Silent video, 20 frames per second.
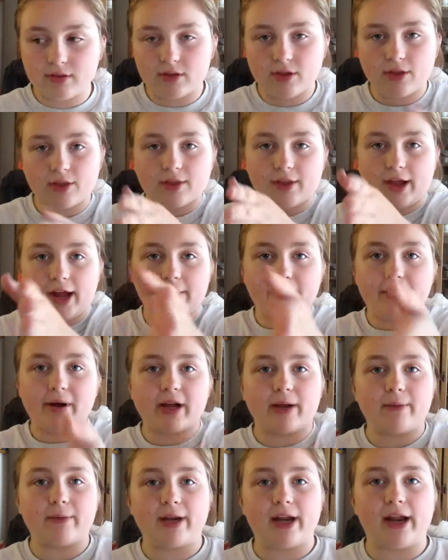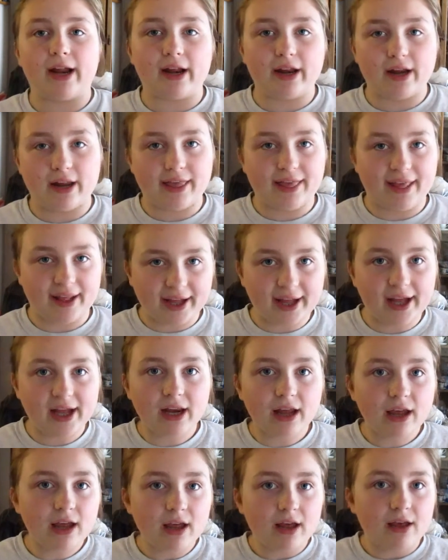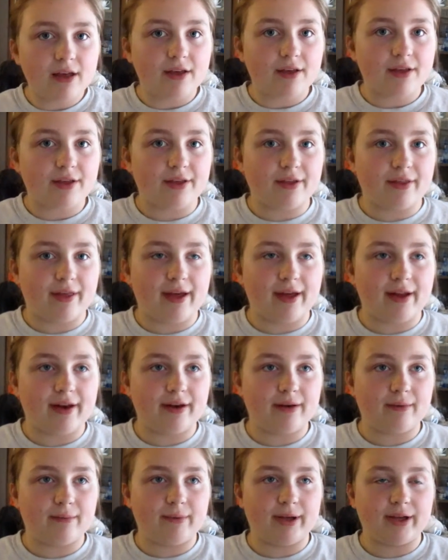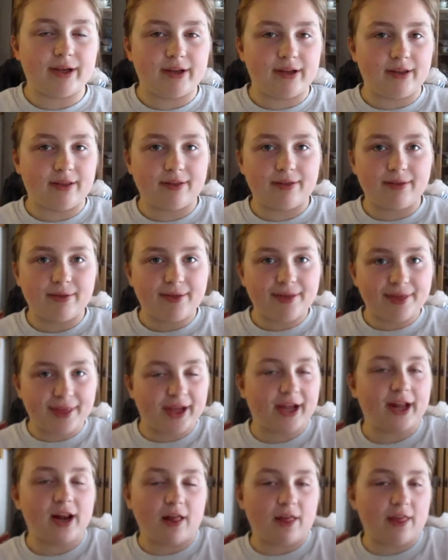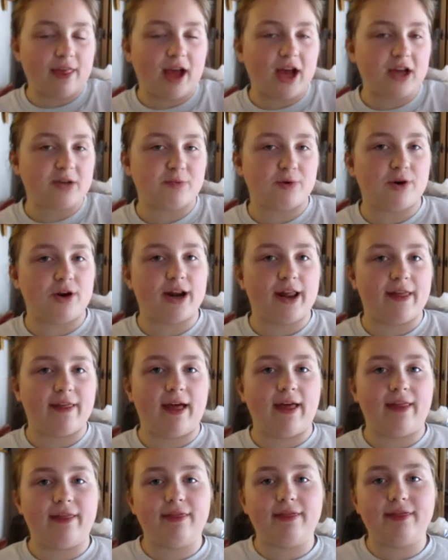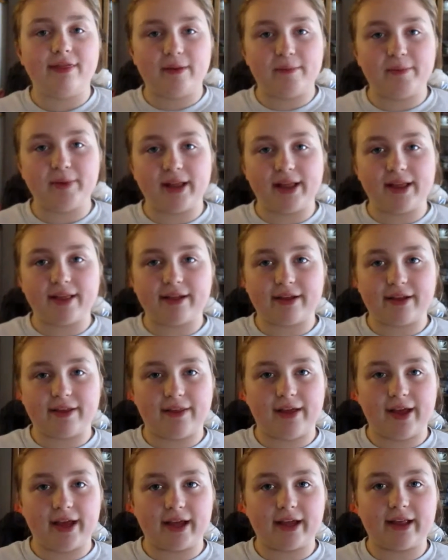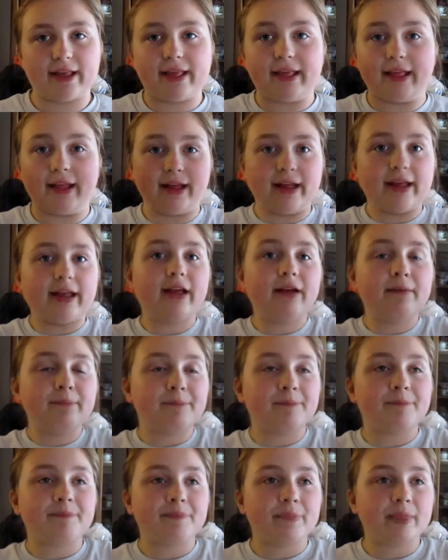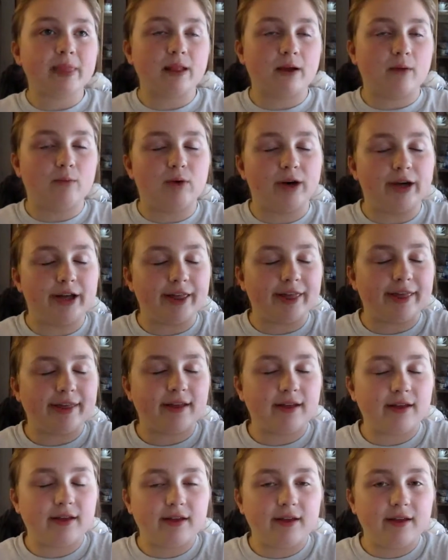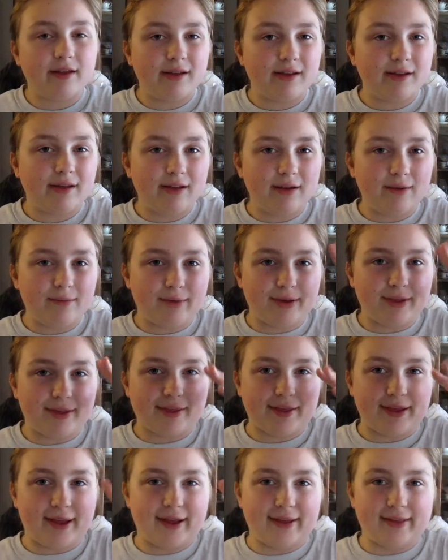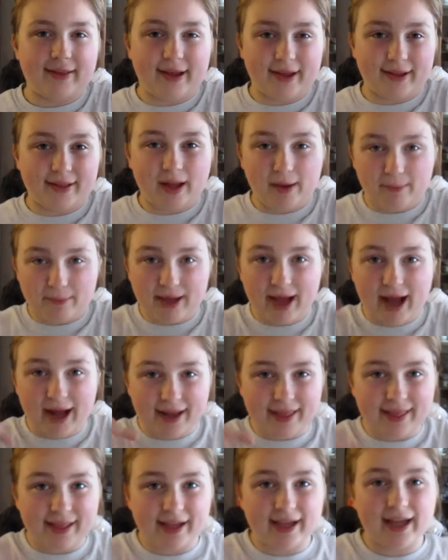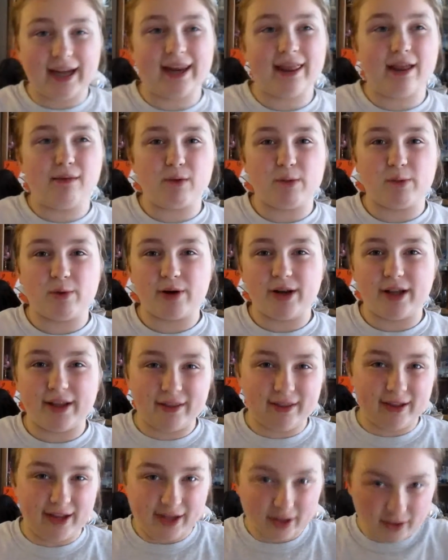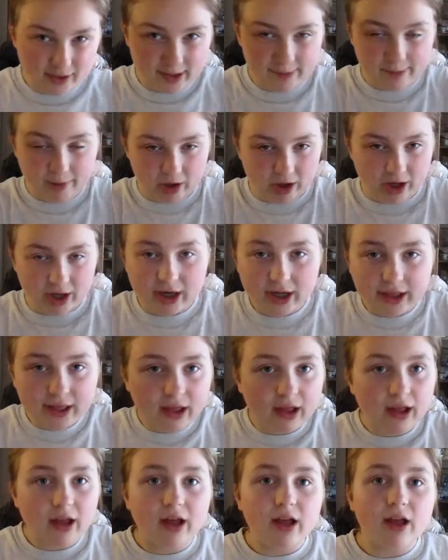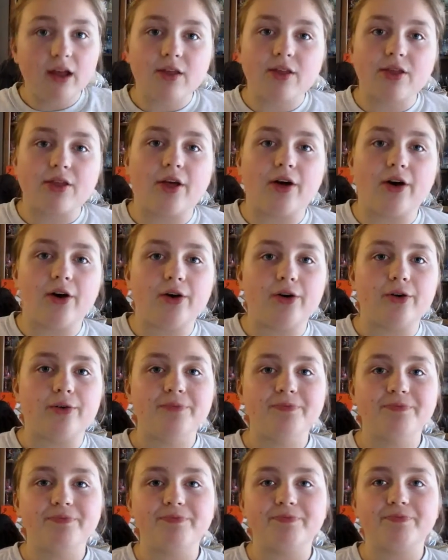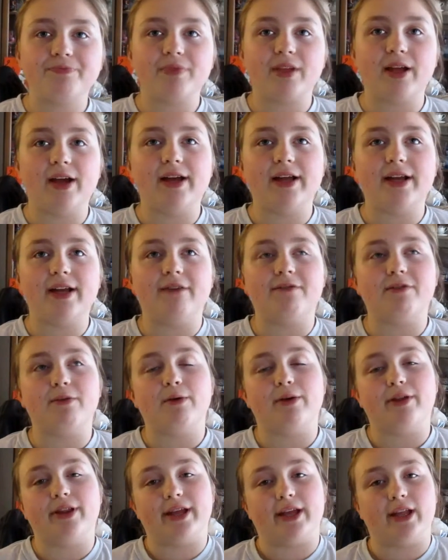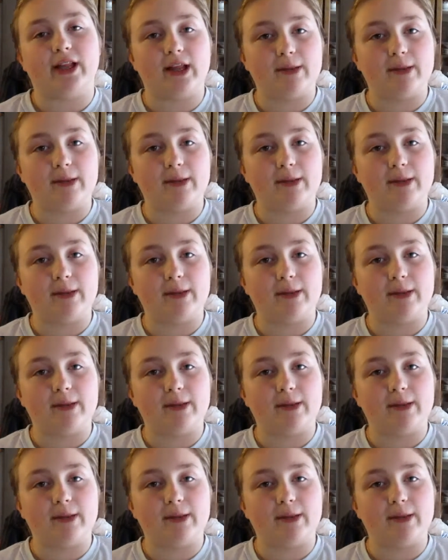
sidewalk, and we needed a ticket so that we could stick it on the dashboard, and that the police could like see what was like that we had a ticket and that we weren't illegally parked. So, and if you were illegally